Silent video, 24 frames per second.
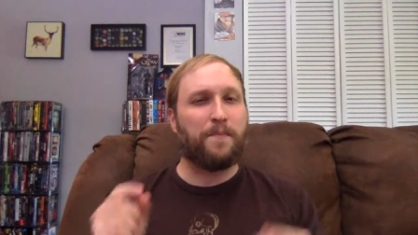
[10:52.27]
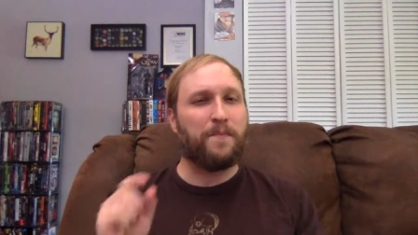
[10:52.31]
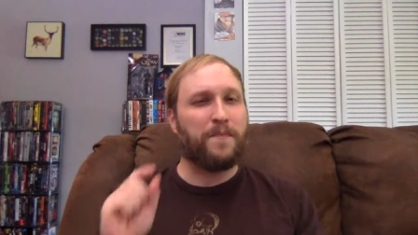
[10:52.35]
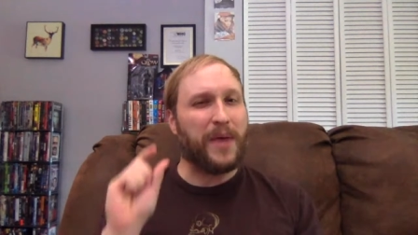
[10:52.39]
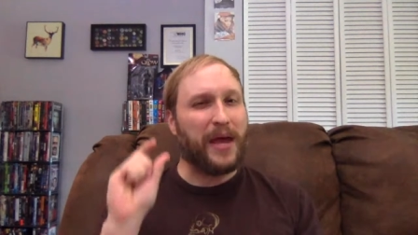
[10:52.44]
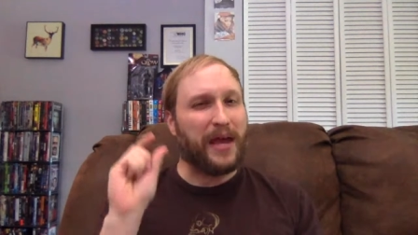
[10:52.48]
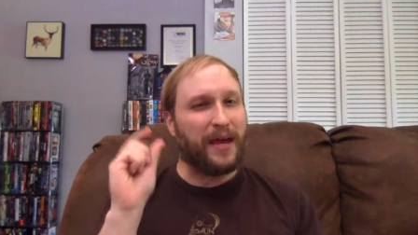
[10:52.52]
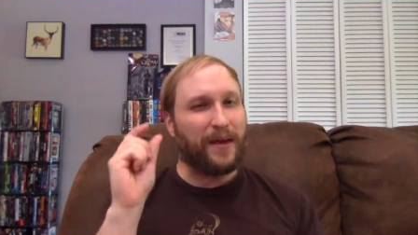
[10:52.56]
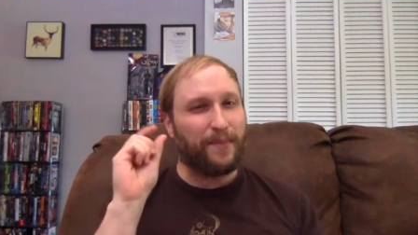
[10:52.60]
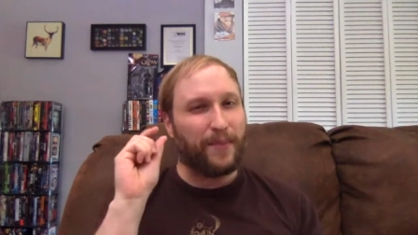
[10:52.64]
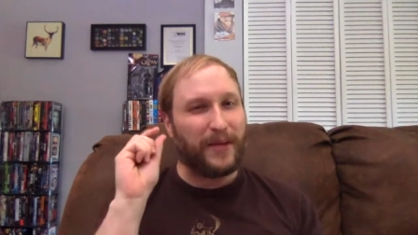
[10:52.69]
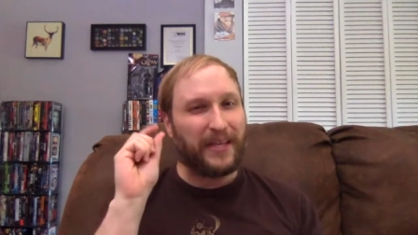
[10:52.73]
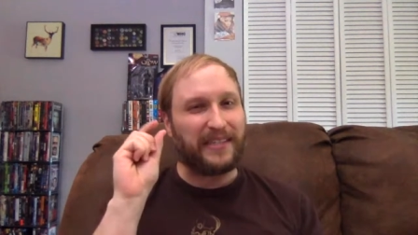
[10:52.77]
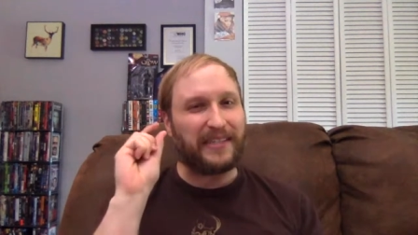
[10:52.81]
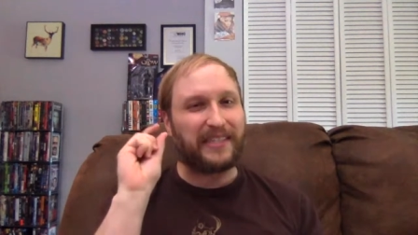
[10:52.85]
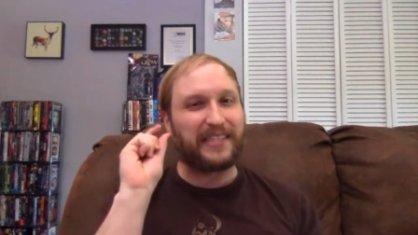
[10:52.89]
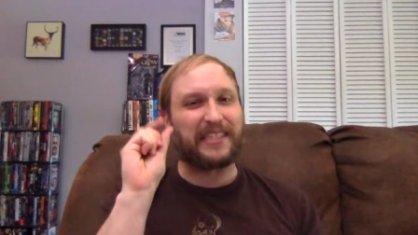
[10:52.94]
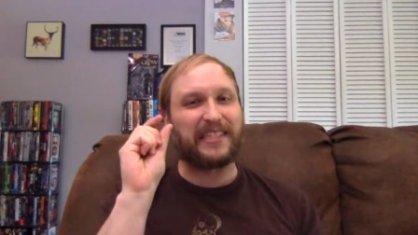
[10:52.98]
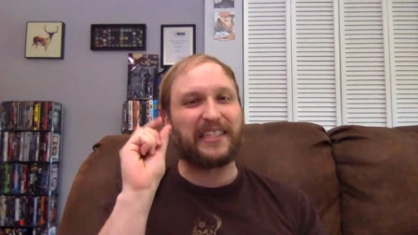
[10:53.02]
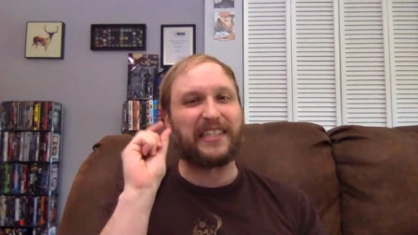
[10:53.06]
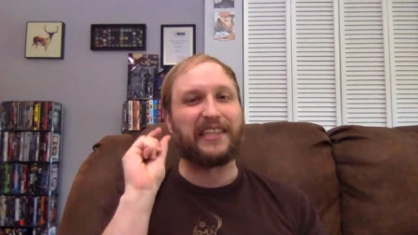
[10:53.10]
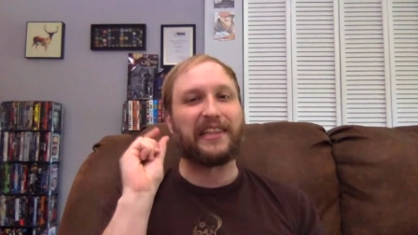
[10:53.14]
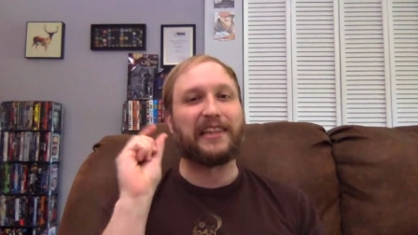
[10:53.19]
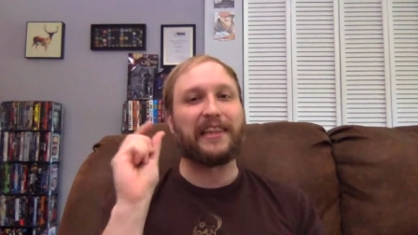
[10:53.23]
maybe
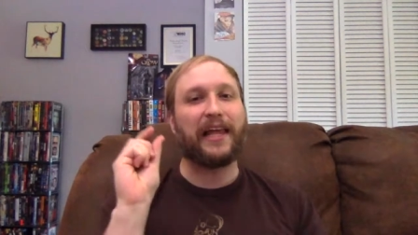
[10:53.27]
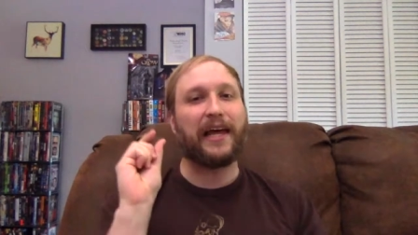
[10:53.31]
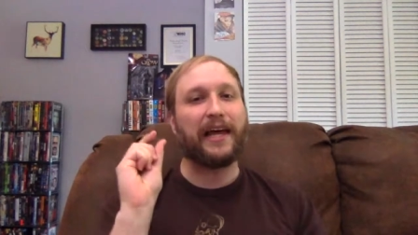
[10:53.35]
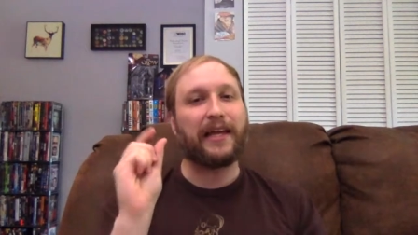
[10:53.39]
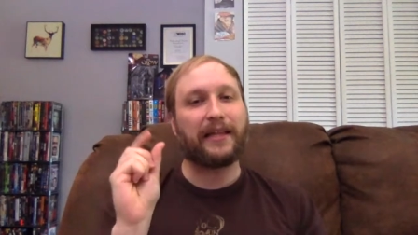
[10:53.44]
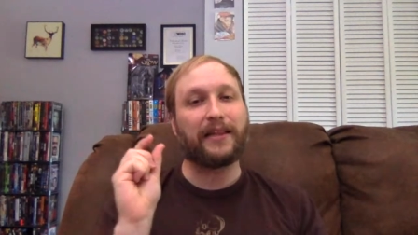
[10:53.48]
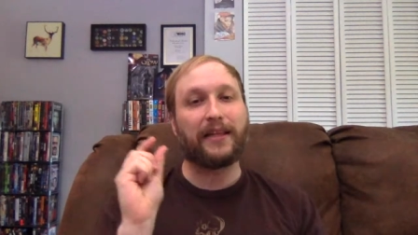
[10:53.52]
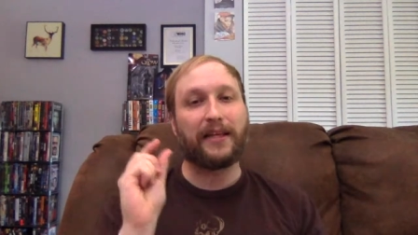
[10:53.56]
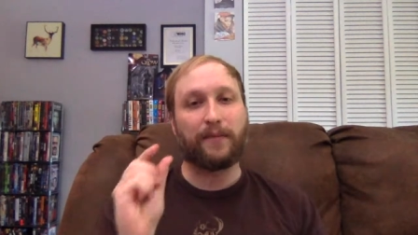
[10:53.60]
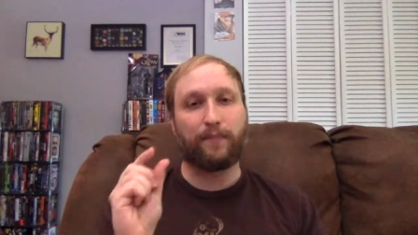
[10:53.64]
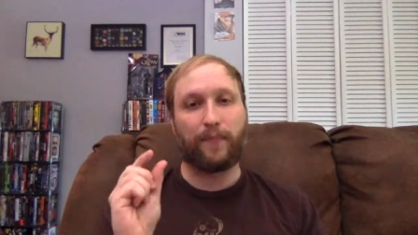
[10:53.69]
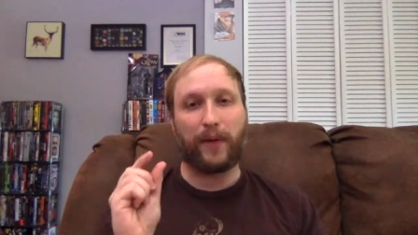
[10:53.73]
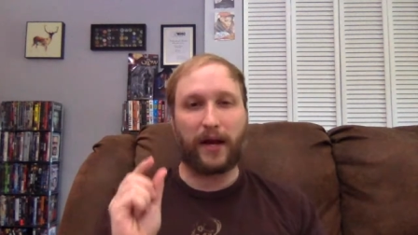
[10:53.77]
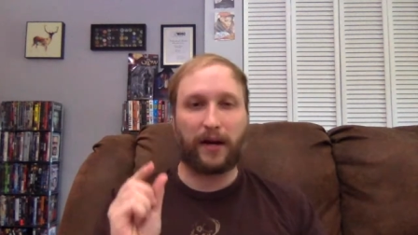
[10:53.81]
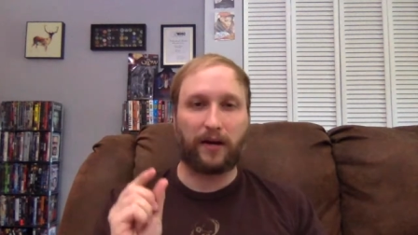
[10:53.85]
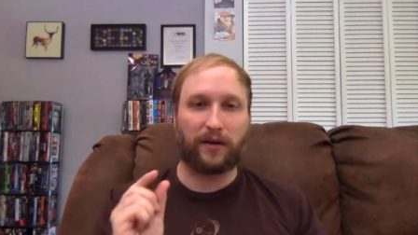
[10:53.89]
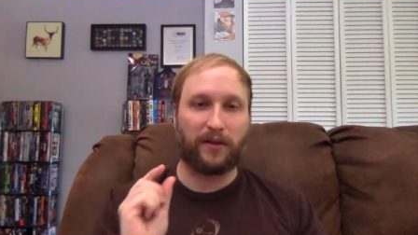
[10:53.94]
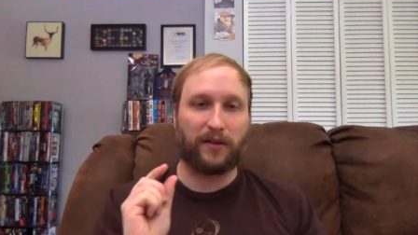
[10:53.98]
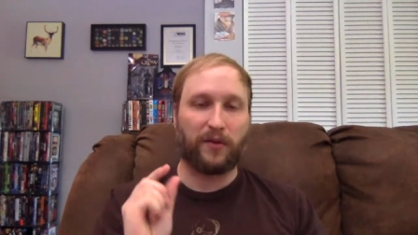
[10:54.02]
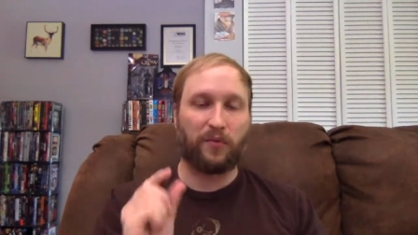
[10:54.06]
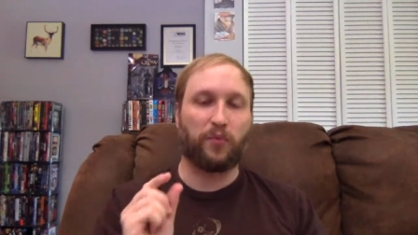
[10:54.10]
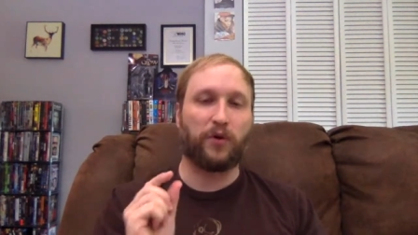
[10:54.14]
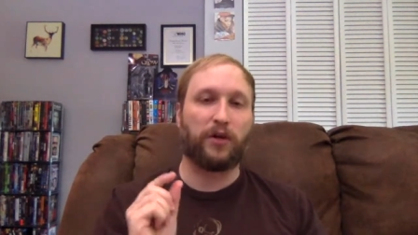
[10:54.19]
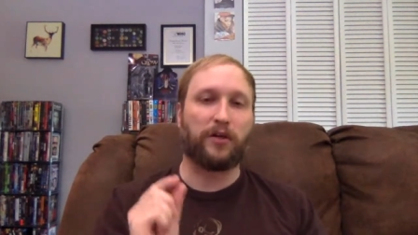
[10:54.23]
slightly better
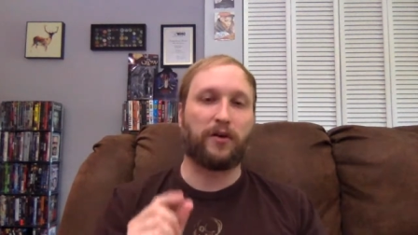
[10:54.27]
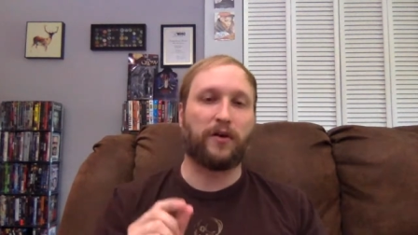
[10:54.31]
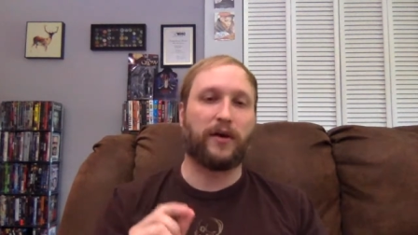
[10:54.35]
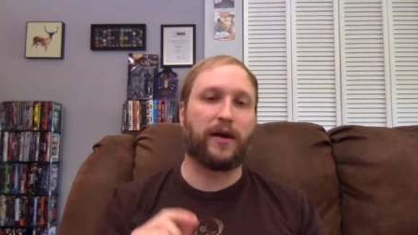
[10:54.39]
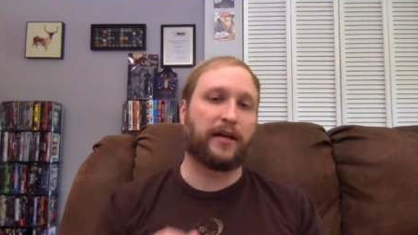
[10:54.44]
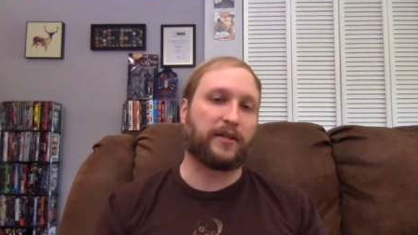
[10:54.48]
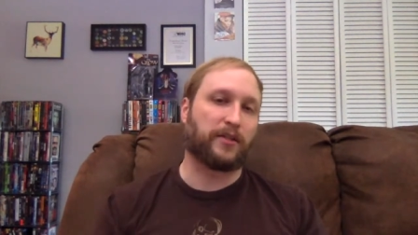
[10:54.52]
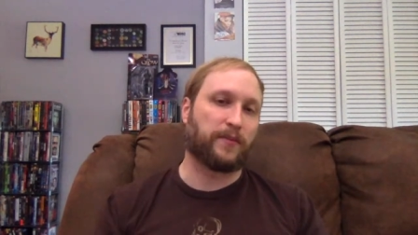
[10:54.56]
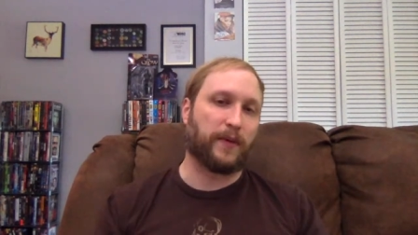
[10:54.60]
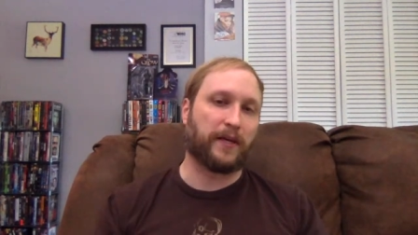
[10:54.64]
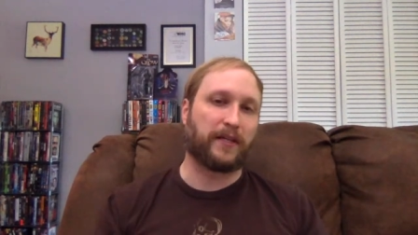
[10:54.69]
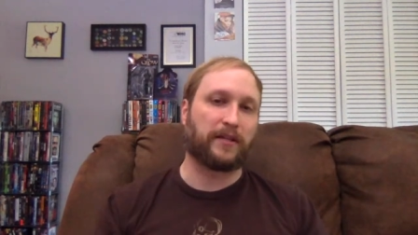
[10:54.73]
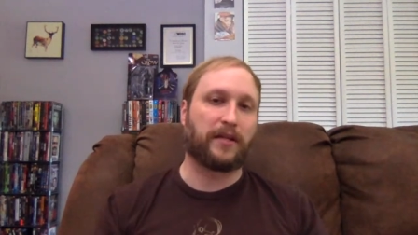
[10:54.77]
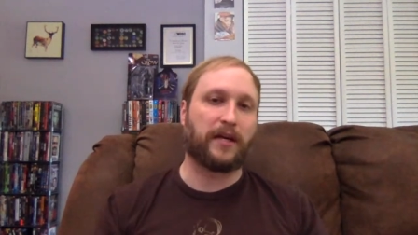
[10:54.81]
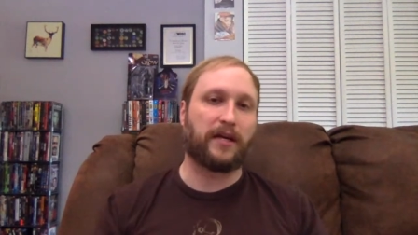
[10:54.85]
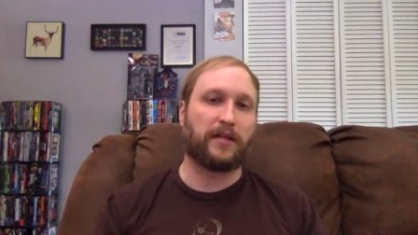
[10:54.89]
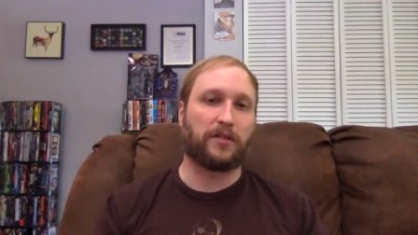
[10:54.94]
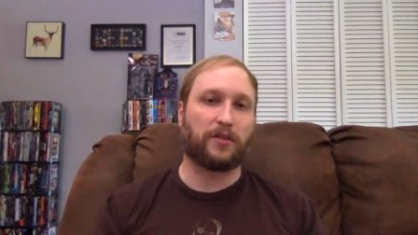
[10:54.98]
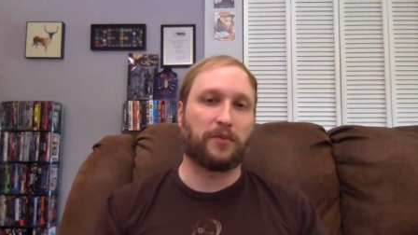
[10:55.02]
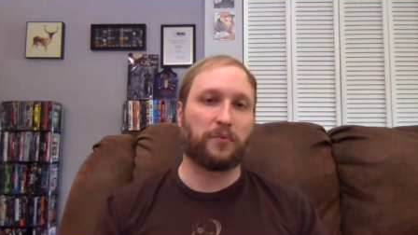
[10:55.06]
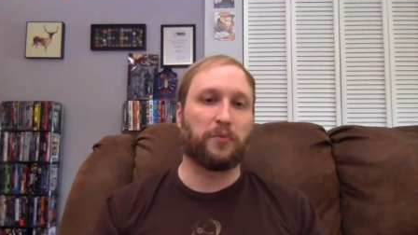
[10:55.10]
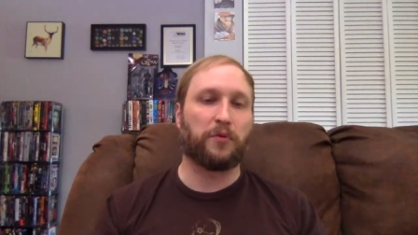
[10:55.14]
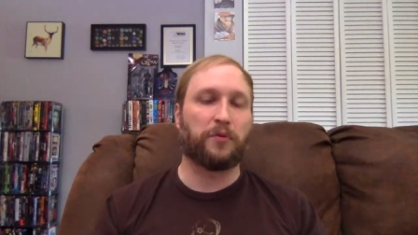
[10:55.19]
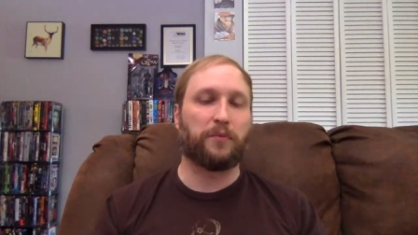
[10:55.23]
than what your
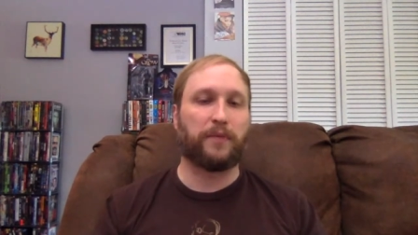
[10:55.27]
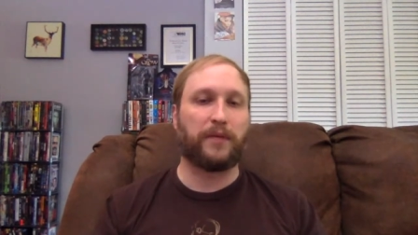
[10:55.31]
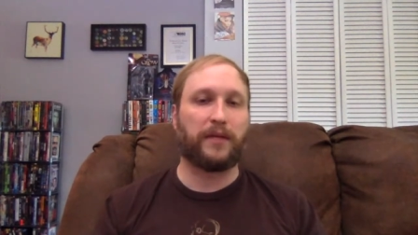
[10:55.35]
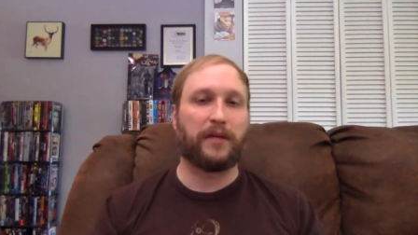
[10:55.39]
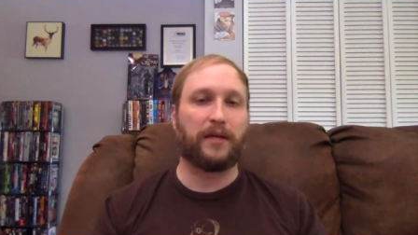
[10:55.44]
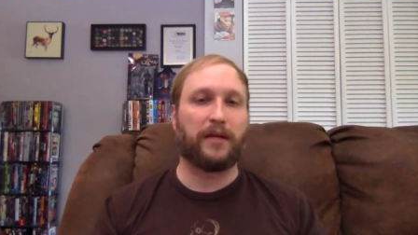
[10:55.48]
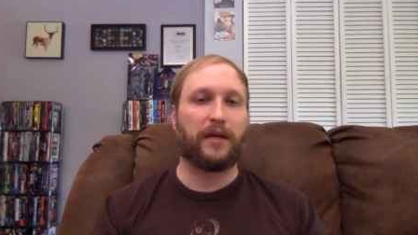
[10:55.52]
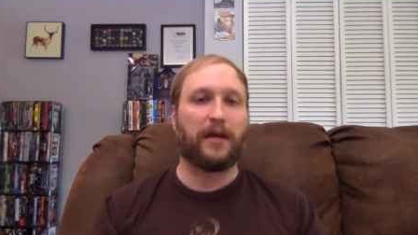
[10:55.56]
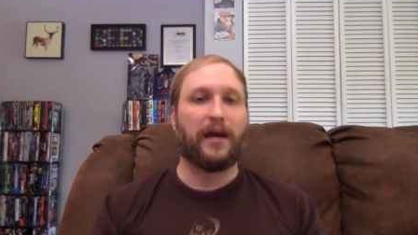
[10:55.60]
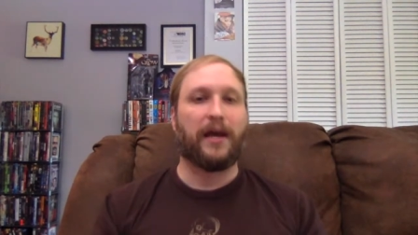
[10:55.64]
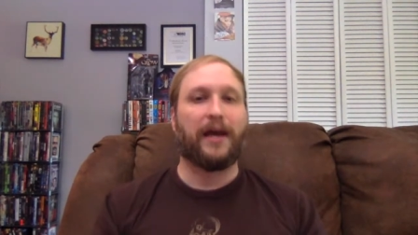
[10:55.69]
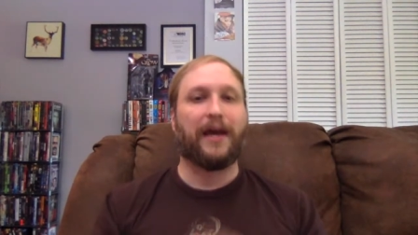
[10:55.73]
expectation would be.